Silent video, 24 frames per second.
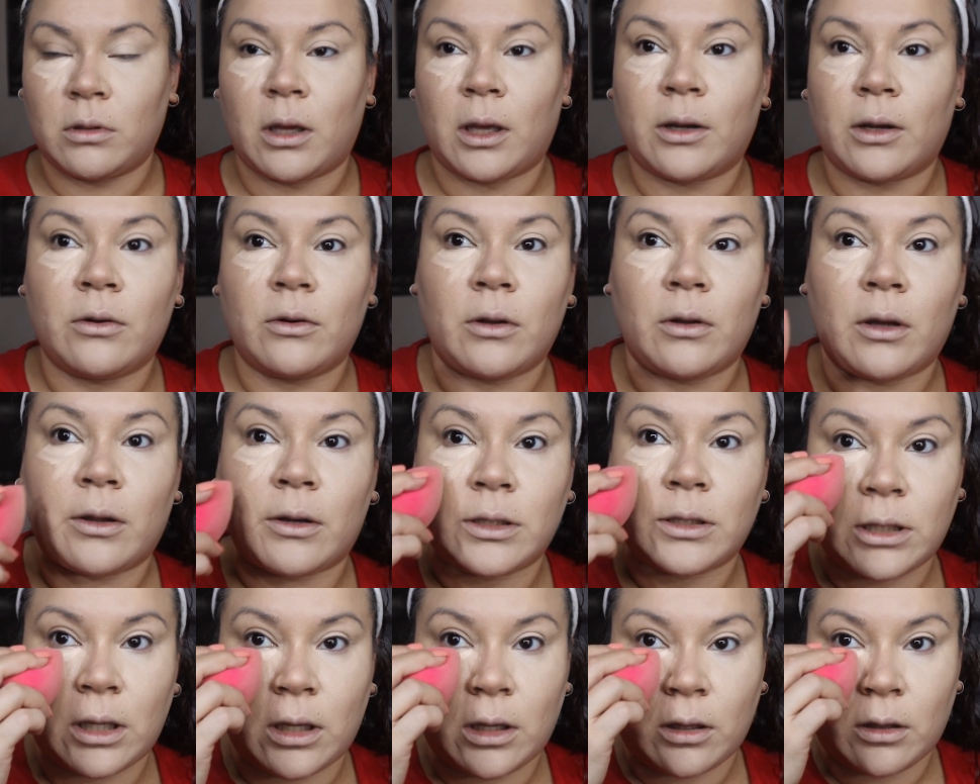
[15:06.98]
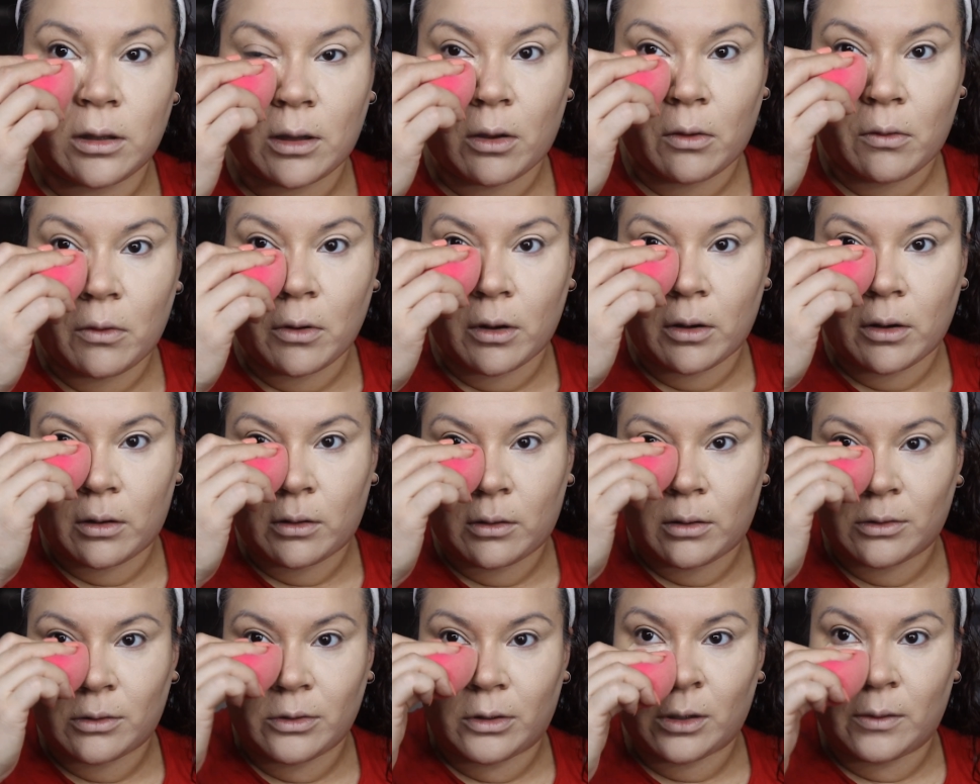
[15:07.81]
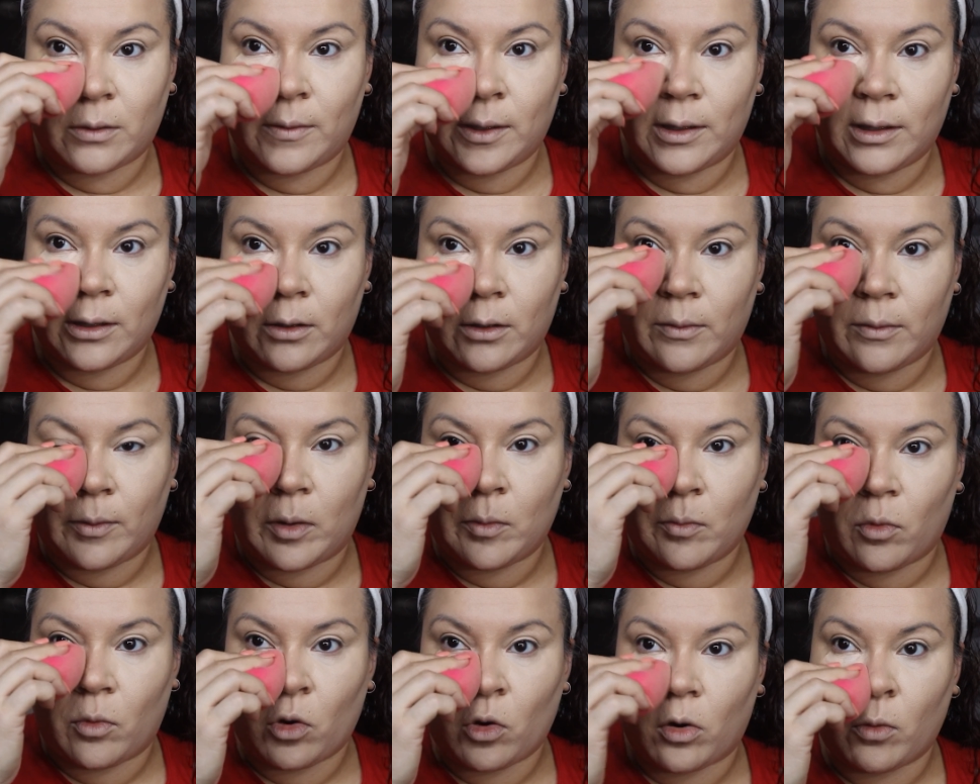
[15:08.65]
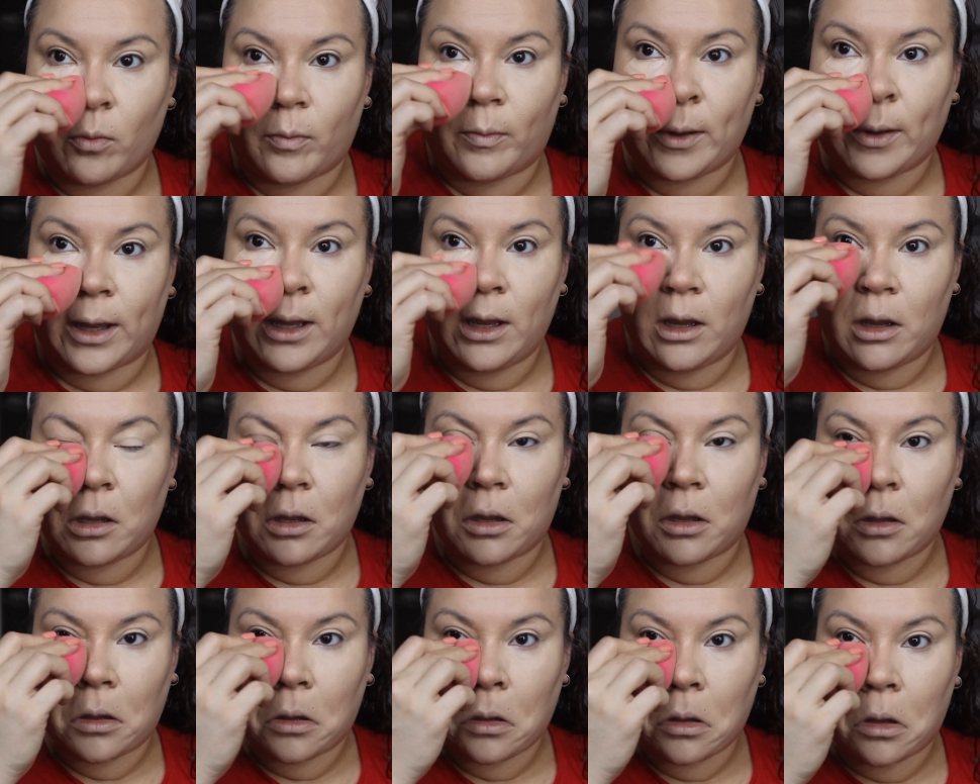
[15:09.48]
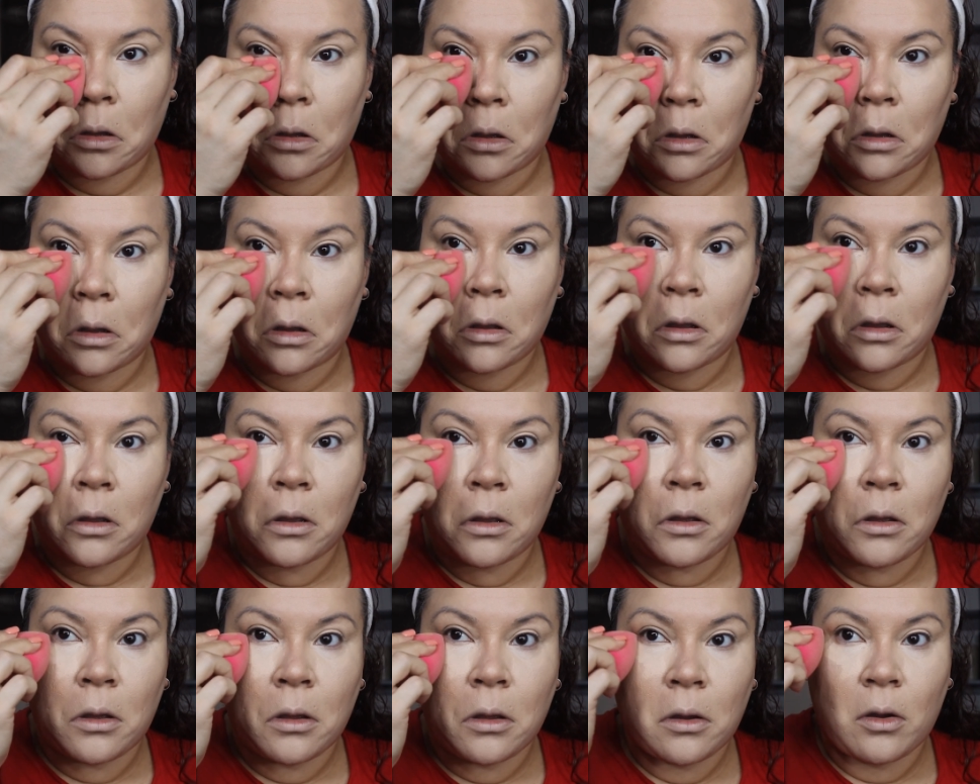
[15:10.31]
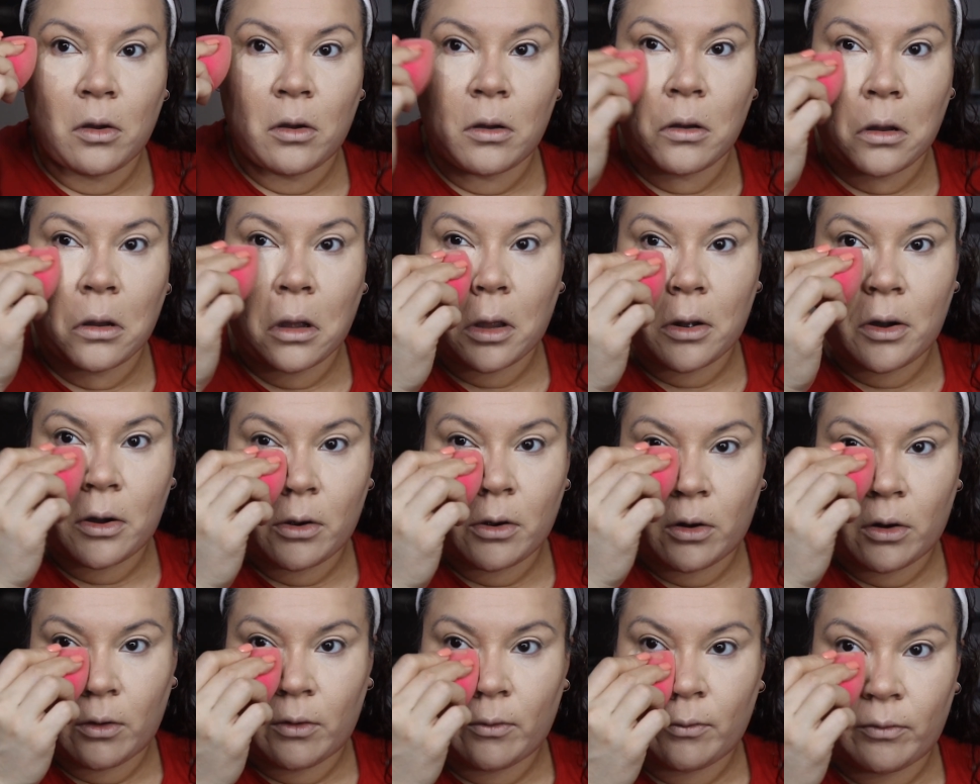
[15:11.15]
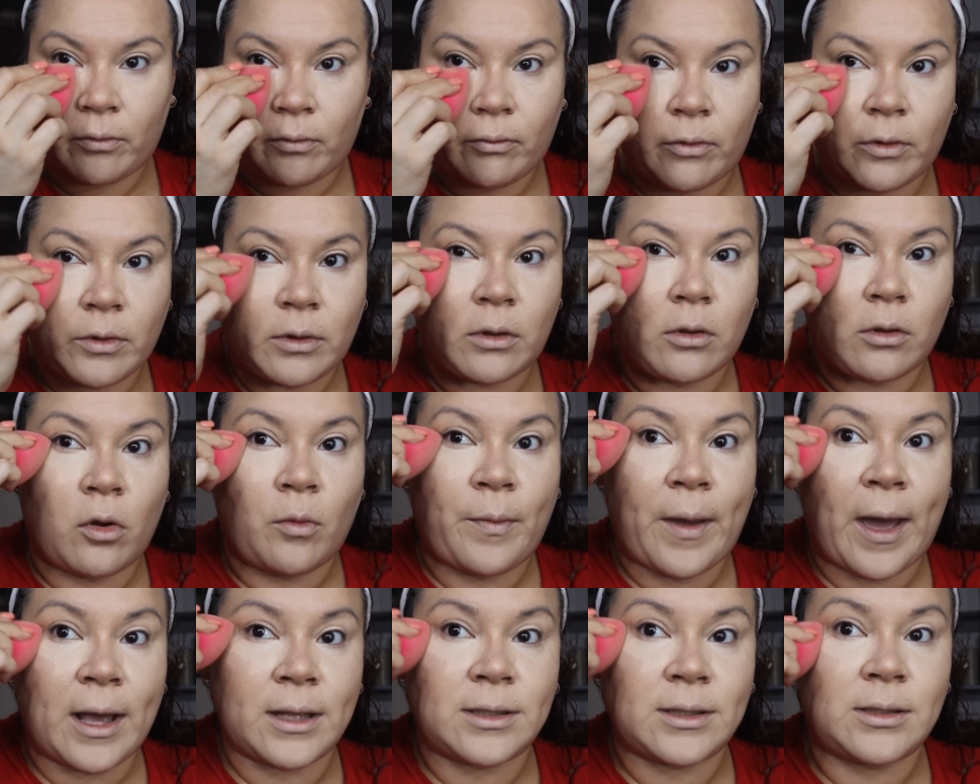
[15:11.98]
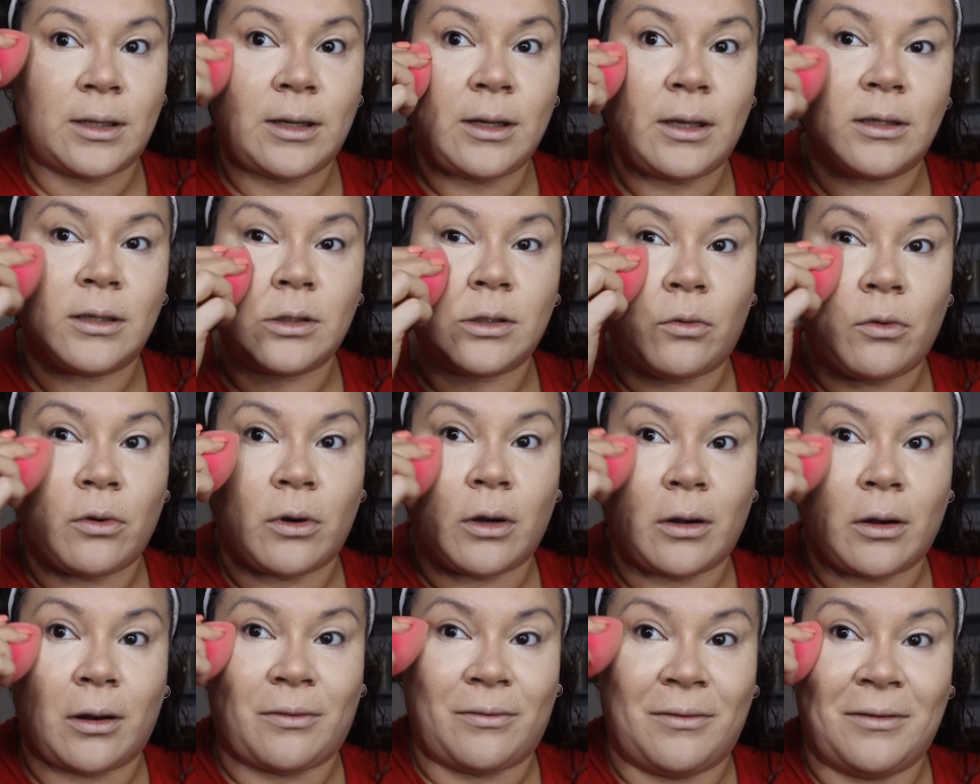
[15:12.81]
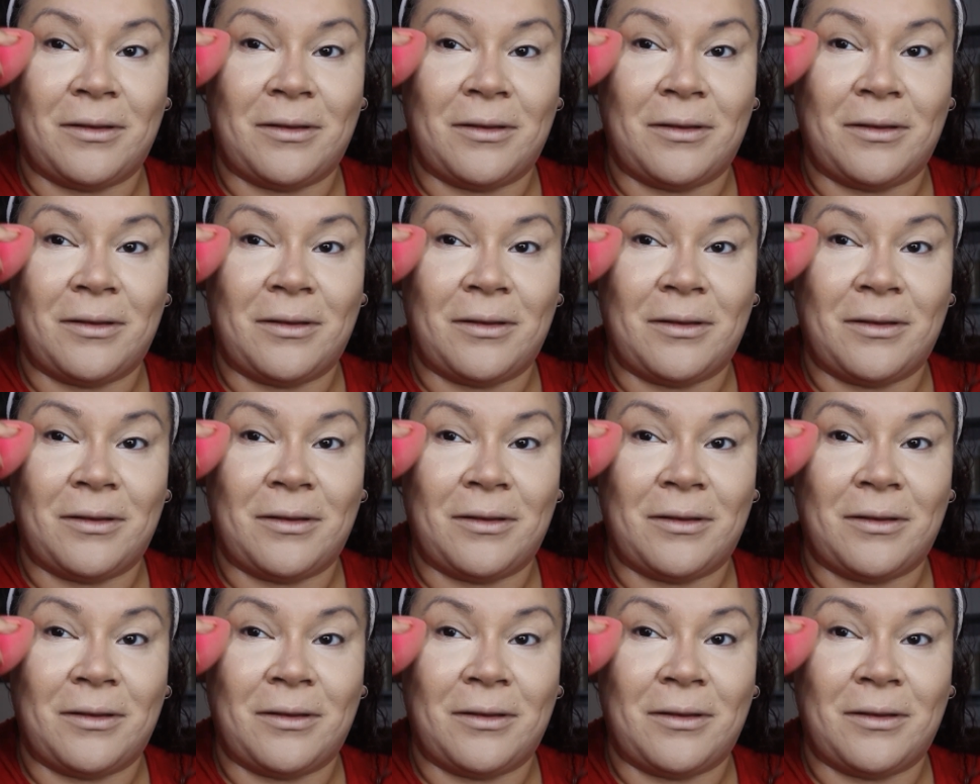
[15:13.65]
don't know how to say it, that word. So it can be a little bit more opaque. I don't know if it's opacity is a word.